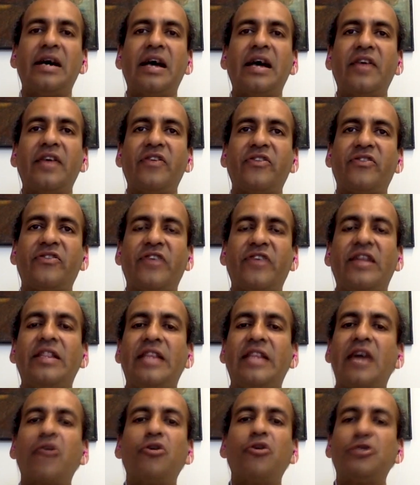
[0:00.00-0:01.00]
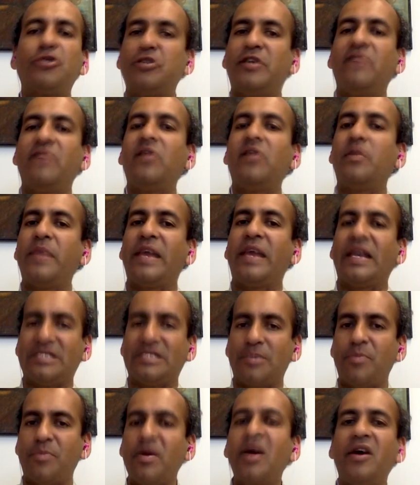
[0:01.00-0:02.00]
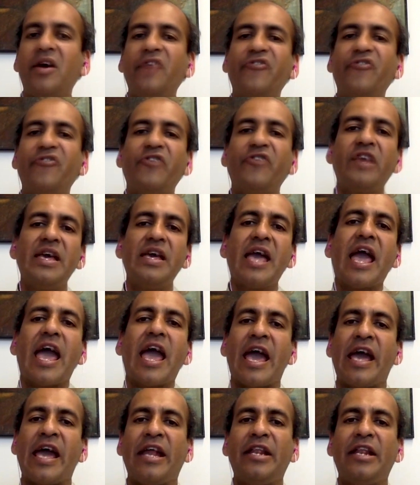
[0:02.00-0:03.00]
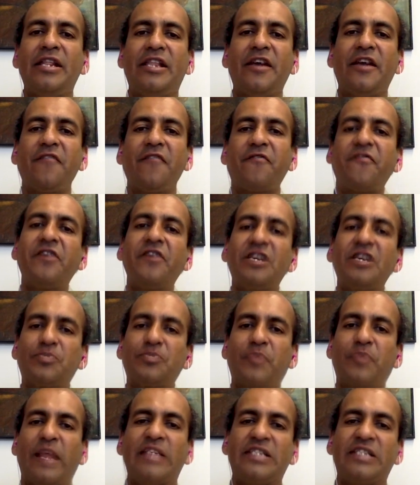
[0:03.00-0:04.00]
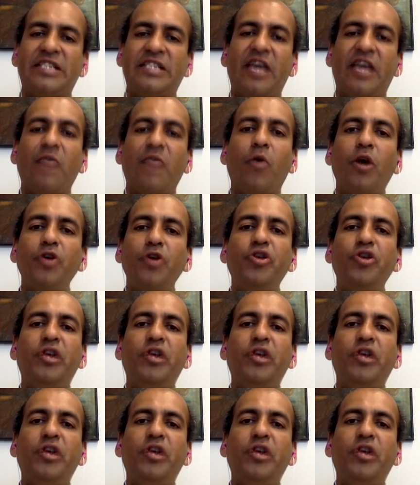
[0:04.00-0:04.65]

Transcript: has said they are also developing SMRs, and the first places they want to